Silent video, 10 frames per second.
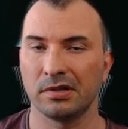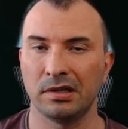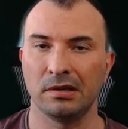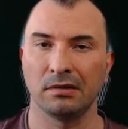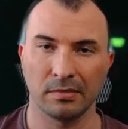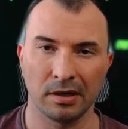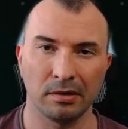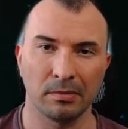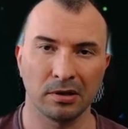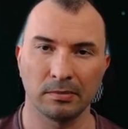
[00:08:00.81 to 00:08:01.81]
machine,
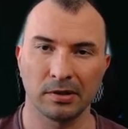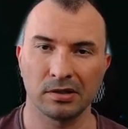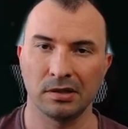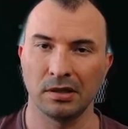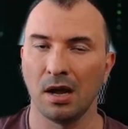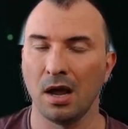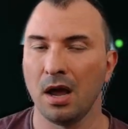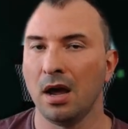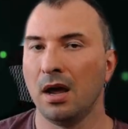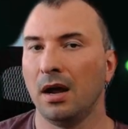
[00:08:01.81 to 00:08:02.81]
my Ubuntu machine,
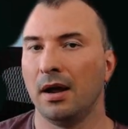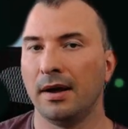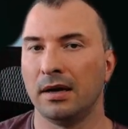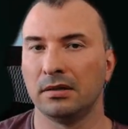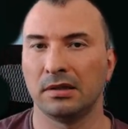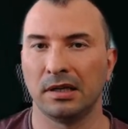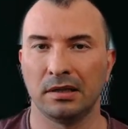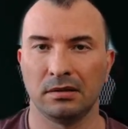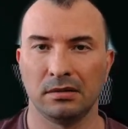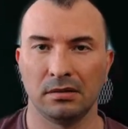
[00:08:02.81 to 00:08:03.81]
and
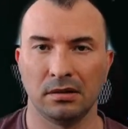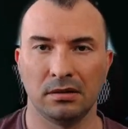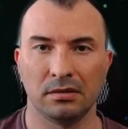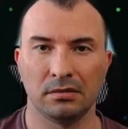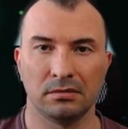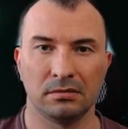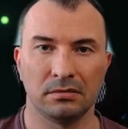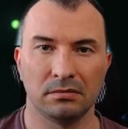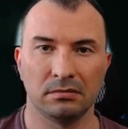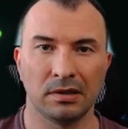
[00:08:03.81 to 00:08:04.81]
then
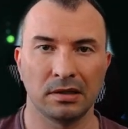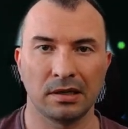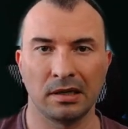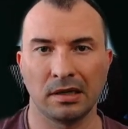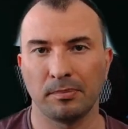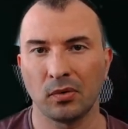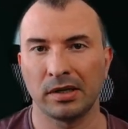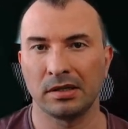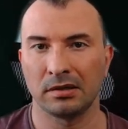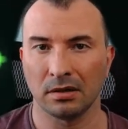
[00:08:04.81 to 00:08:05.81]
uh, once again I
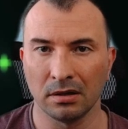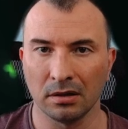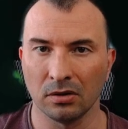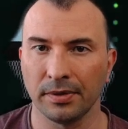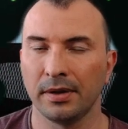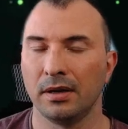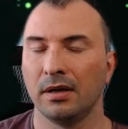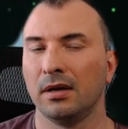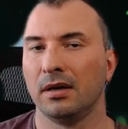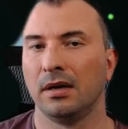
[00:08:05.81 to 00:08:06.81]
powered it on.
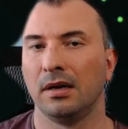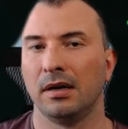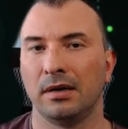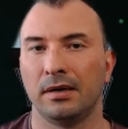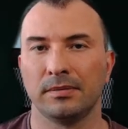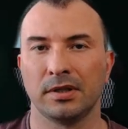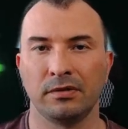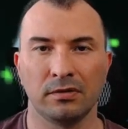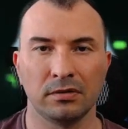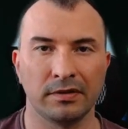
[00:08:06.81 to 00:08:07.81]
Um,
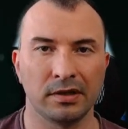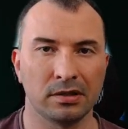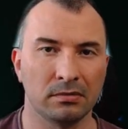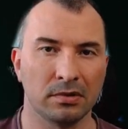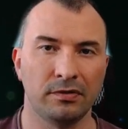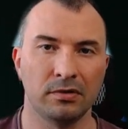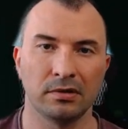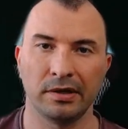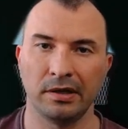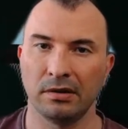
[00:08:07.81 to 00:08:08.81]
the default version was
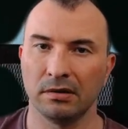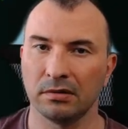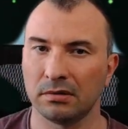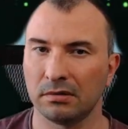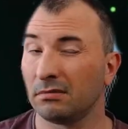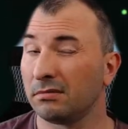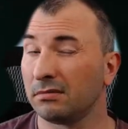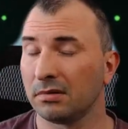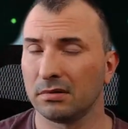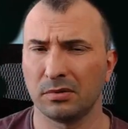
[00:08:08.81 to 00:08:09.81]

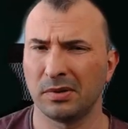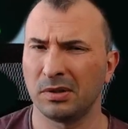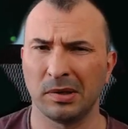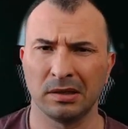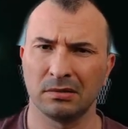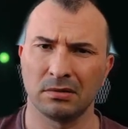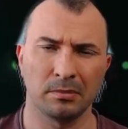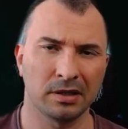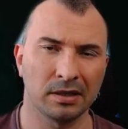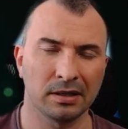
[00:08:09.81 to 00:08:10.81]
14.21 or
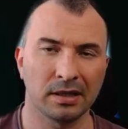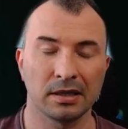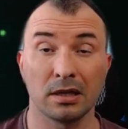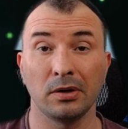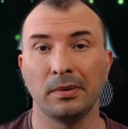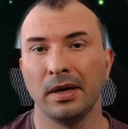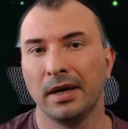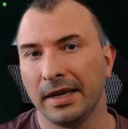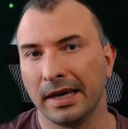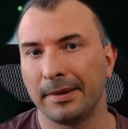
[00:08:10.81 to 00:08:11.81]
something like that. So
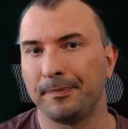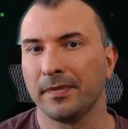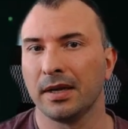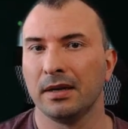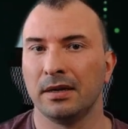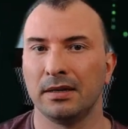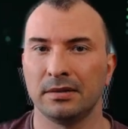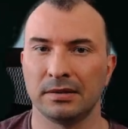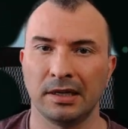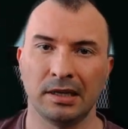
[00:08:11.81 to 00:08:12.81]
yeah,
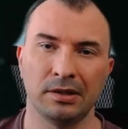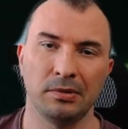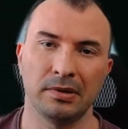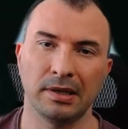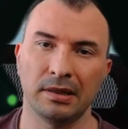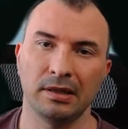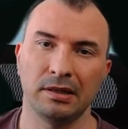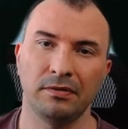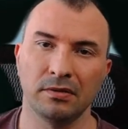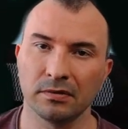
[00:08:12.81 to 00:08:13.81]
and I had to set
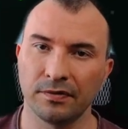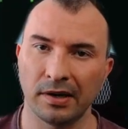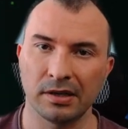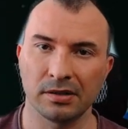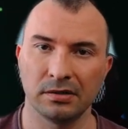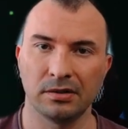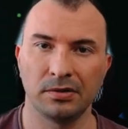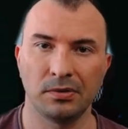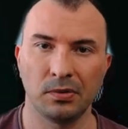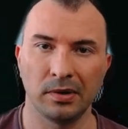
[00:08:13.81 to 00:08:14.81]
the default version
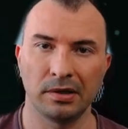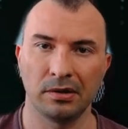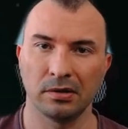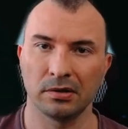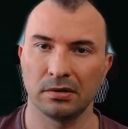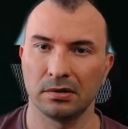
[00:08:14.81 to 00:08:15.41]
to 20.